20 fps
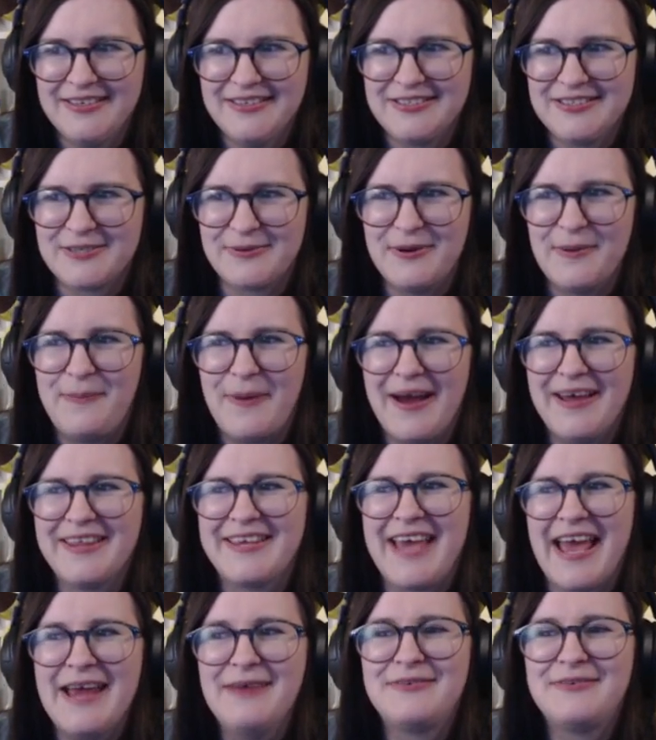Just want to buy the
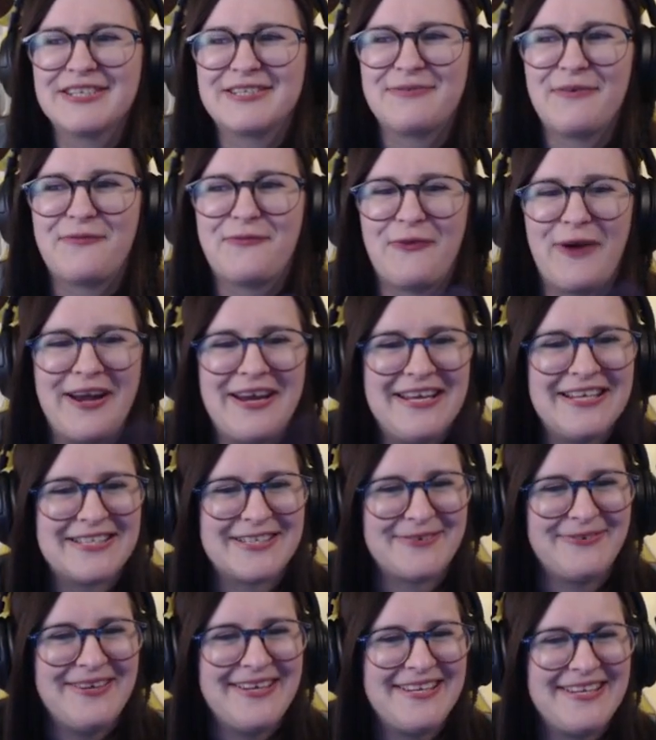cake just for Freddy's
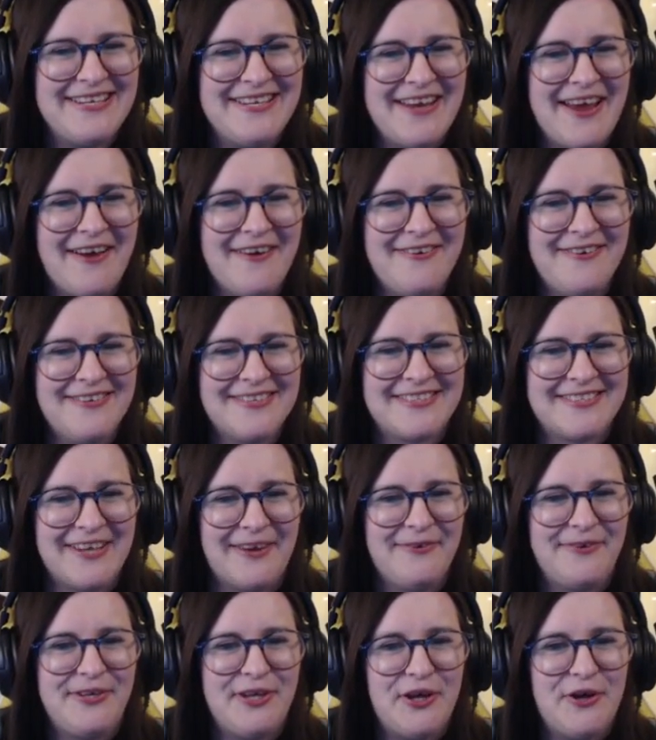squeaky nose.
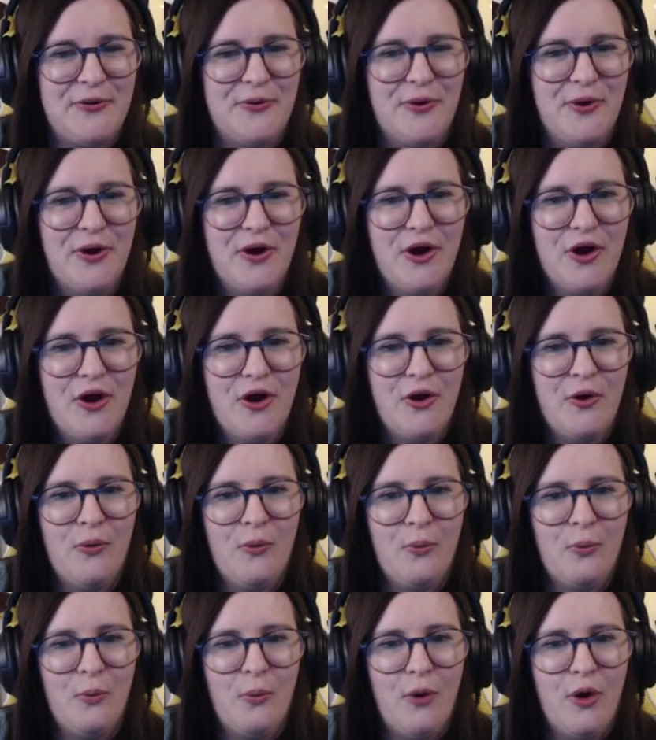So cute.
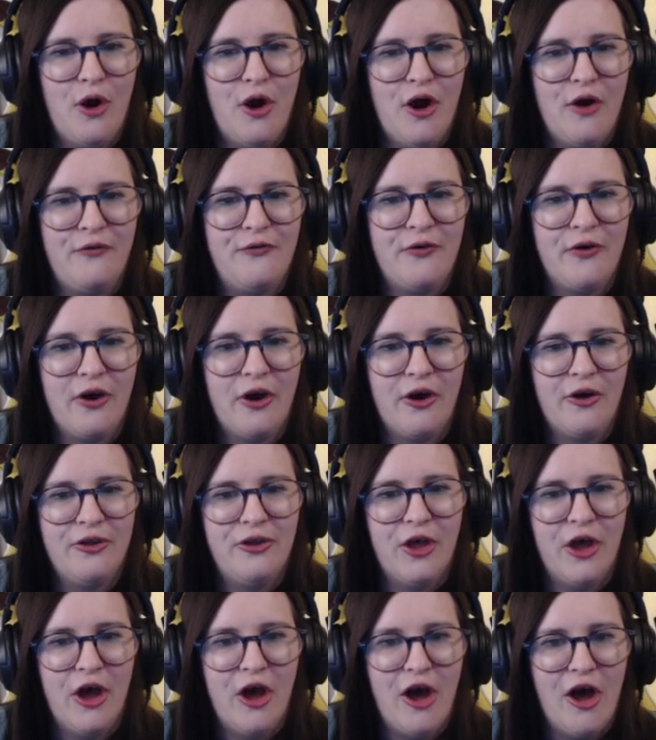Worth
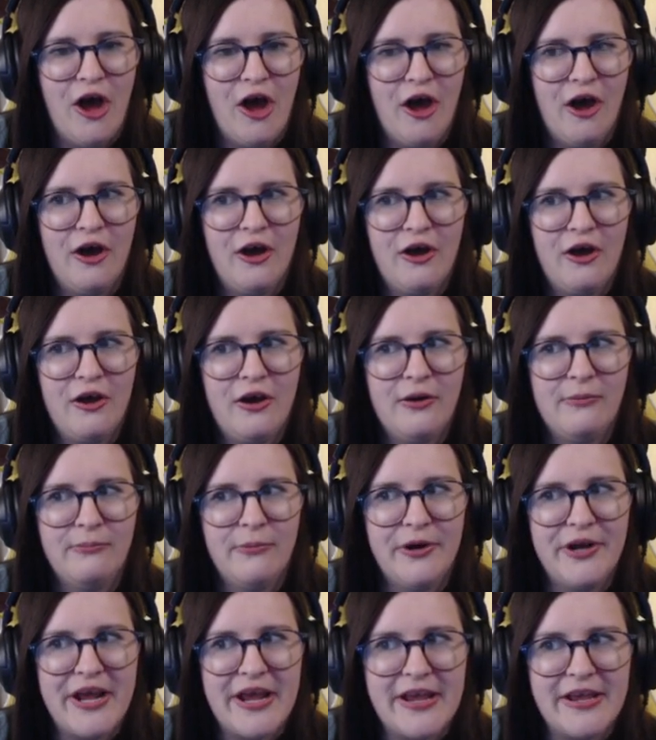the
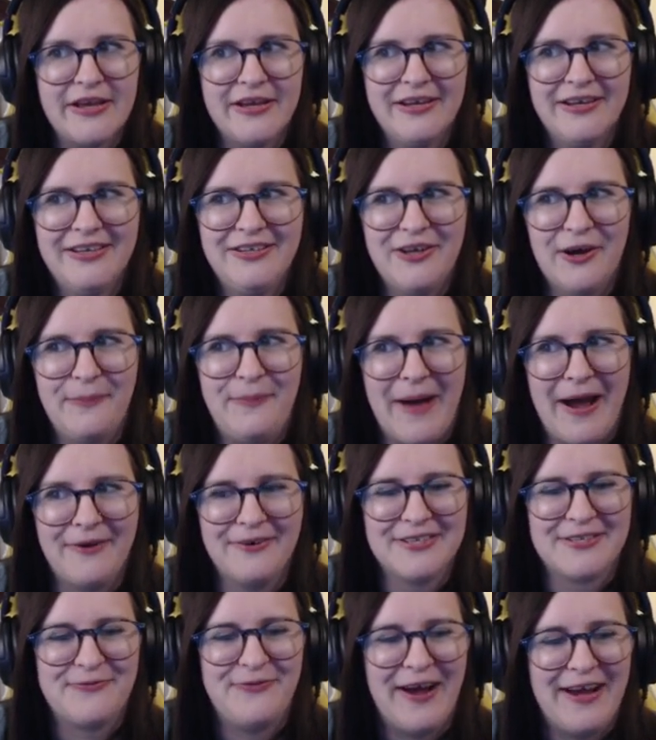money. Your
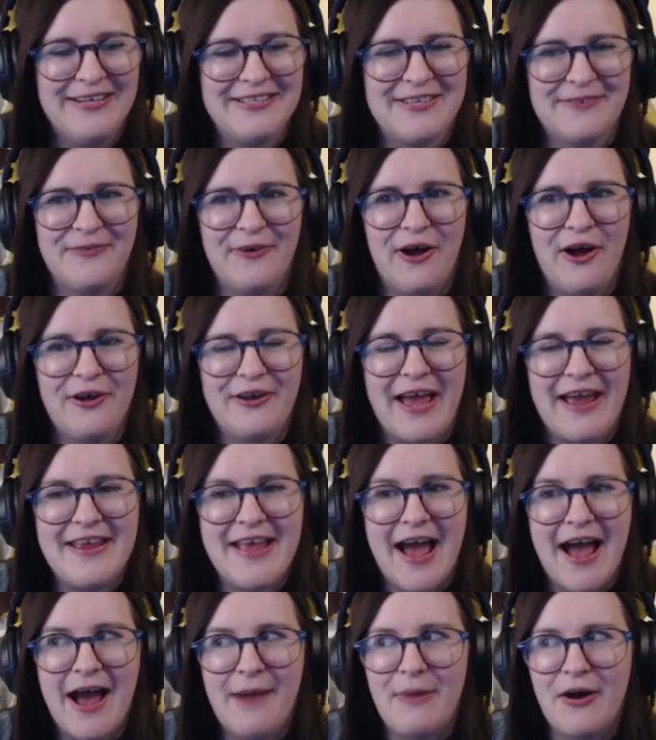Paris finds a far. Okay,
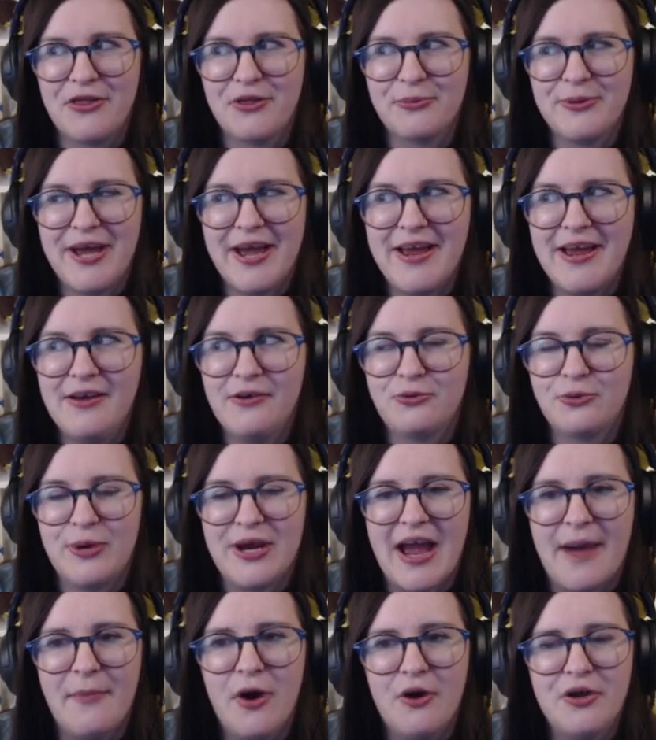yeah, I'm at 3 3
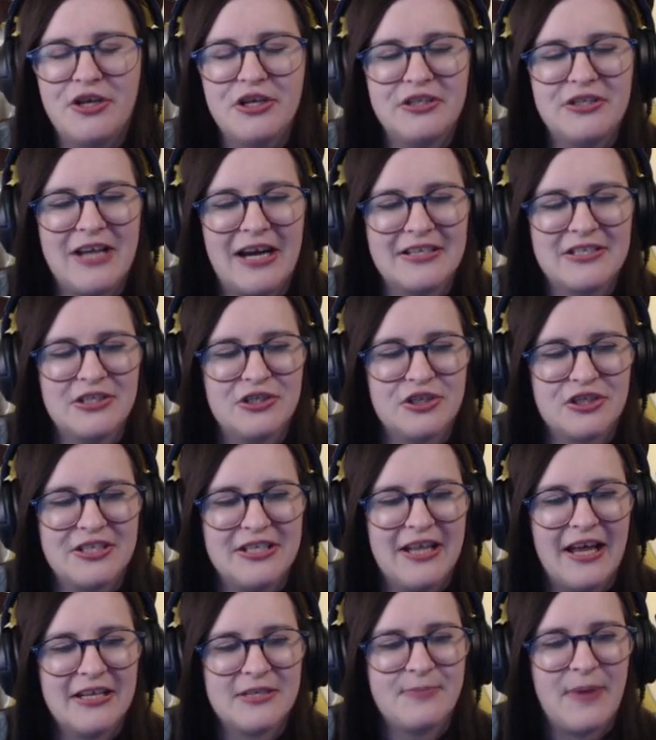a.m. Oh, you can guys can just see
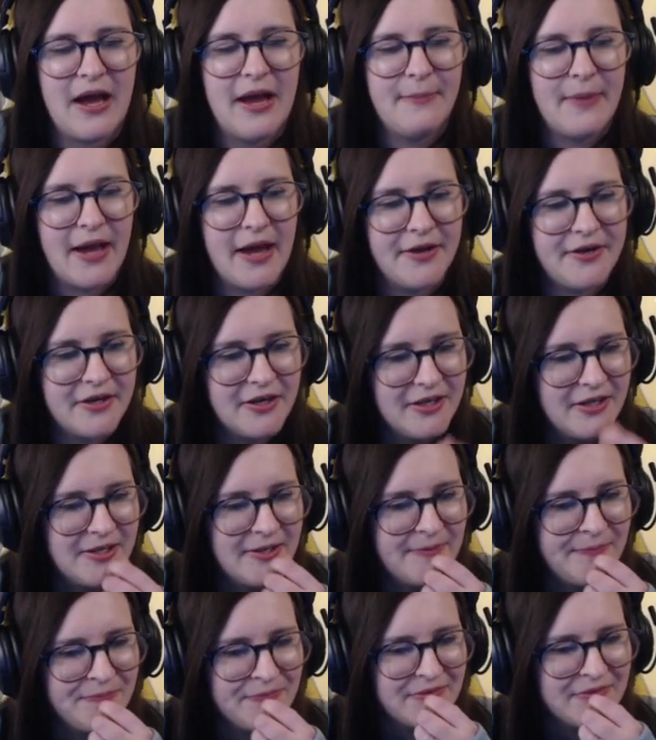that. It's behind my head.
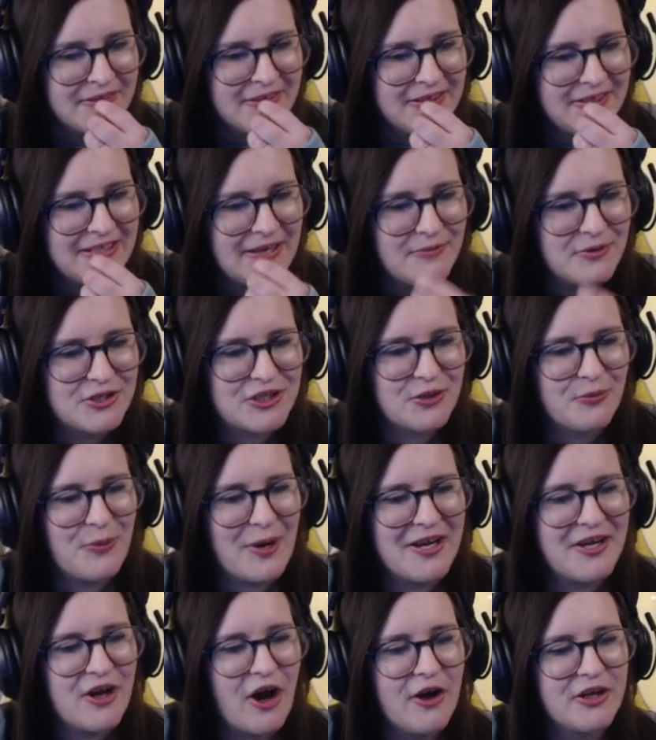There is some way
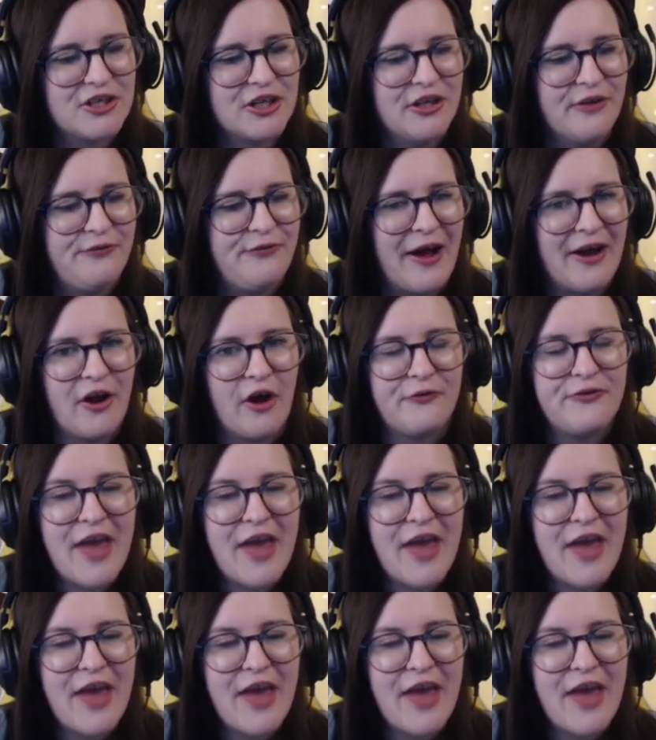you can't turn the fan off.